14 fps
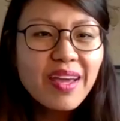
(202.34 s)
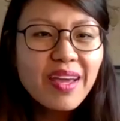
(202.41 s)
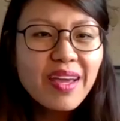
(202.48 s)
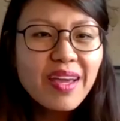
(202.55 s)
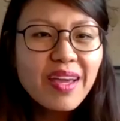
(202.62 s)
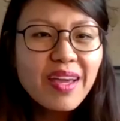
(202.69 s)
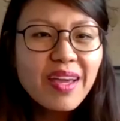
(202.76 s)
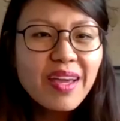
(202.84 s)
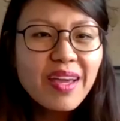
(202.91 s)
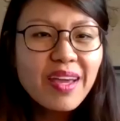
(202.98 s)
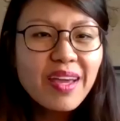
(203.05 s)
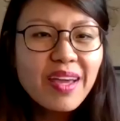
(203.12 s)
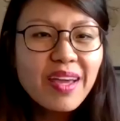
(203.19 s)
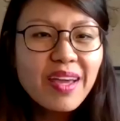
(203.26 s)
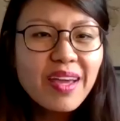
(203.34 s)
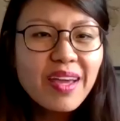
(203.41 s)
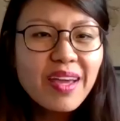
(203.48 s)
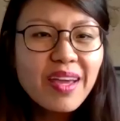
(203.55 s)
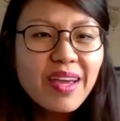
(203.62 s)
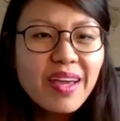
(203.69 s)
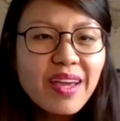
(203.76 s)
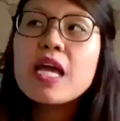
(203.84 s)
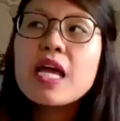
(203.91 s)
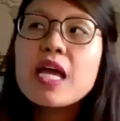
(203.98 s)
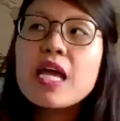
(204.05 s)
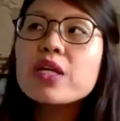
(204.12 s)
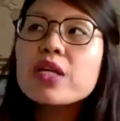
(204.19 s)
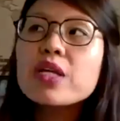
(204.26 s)
that's interesting, because how did
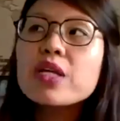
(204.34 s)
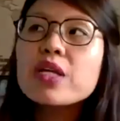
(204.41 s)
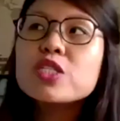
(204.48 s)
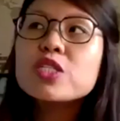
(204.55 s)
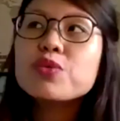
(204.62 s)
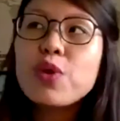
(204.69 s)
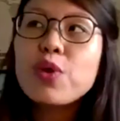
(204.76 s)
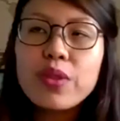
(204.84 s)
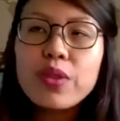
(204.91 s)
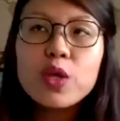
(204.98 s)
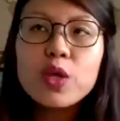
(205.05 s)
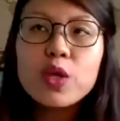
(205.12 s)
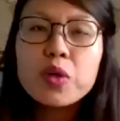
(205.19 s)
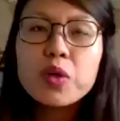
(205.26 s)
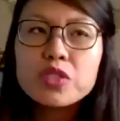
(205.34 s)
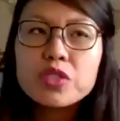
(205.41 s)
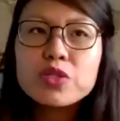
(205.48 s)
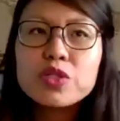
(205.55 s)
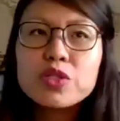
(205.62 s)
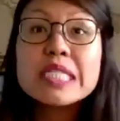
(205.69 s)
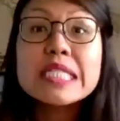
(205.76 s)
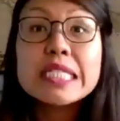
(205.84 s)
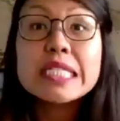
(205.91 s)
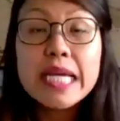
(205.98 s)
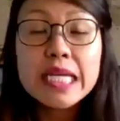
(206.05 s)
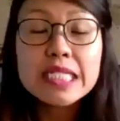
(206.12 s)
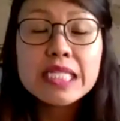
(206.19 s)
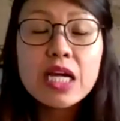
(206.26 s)
you know that you wanted to go to the
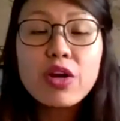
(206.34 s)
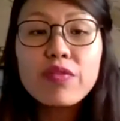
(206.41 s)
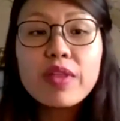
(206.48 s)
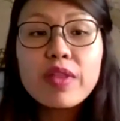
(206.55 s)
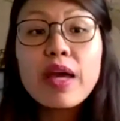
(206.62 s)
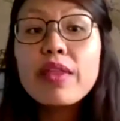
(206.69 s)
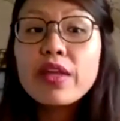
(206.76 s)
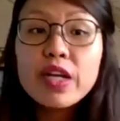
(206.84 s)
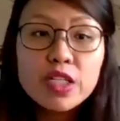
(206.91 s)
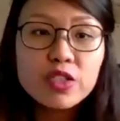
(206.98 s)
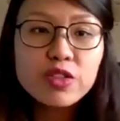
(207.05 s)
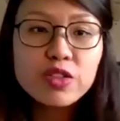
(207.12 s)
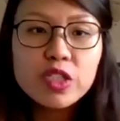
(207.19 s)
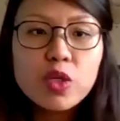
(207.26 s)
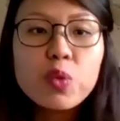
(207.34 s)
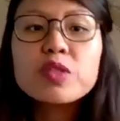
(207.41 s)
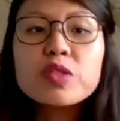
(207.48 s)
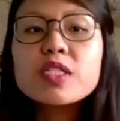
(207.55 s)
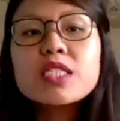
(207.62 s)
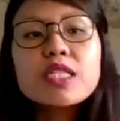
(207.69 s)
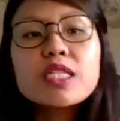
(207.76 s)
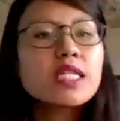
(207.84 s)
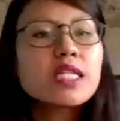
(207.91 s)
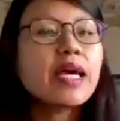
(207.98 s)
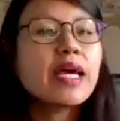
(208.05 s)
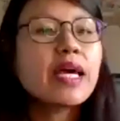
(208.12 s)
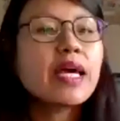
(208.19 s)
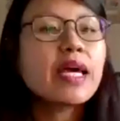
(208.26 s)
States out of the other countries? Or was it just
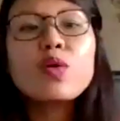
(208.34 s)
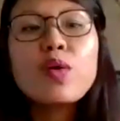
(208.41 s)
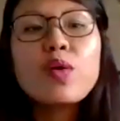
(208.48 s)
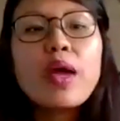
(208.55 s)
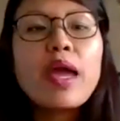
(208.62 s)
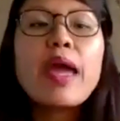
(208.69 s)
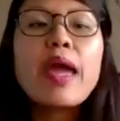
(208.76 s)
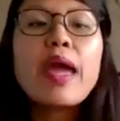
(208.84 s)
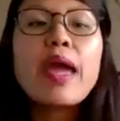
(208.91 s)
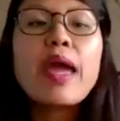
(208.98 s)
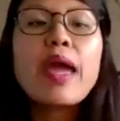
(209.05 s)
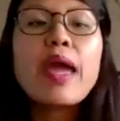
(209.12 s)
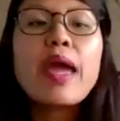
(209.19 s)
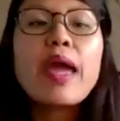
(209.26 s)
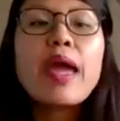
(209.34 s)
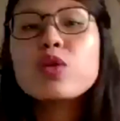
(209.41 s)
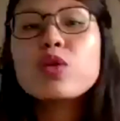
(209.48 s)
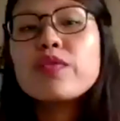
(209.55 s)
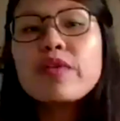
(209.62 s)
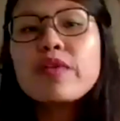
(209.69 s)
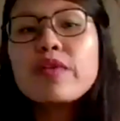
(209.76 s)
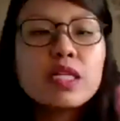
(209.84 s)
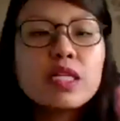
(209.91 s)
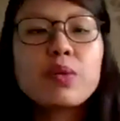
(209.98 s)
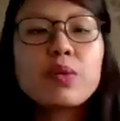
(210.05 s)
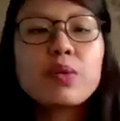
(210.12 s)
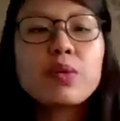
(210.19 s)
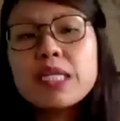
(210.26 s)
like, you know, any university that would
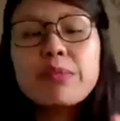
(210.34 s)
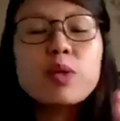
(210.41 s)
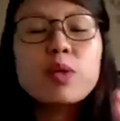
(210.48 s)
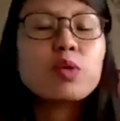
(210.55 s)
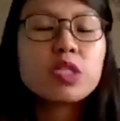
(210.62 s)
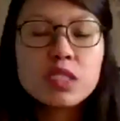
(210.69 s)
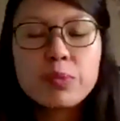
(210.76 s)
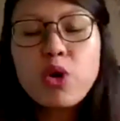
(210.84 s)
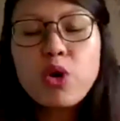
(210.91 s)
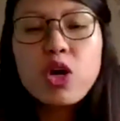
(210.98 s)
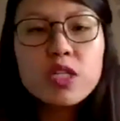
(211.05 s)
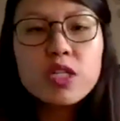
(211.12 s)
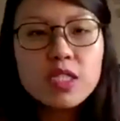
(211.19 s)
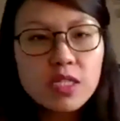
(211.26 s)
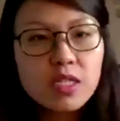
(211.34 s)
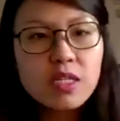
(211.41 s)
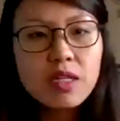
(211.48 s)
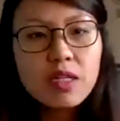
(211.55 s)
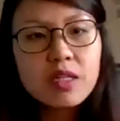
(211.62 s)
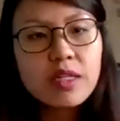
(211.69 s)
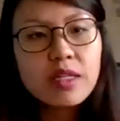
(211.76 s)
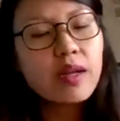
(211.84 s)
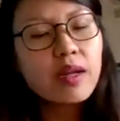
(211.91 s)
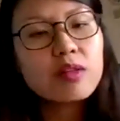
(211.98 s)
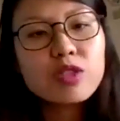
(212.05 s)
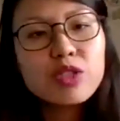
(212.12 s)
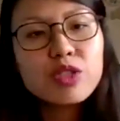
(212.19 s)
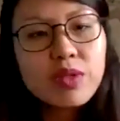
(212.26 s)
accept me, which is abroad, then
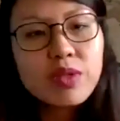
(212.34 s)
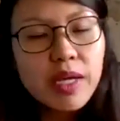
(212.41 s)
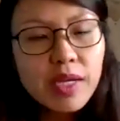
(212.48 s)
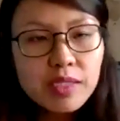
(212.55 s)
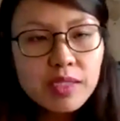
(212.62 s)
I'll do that?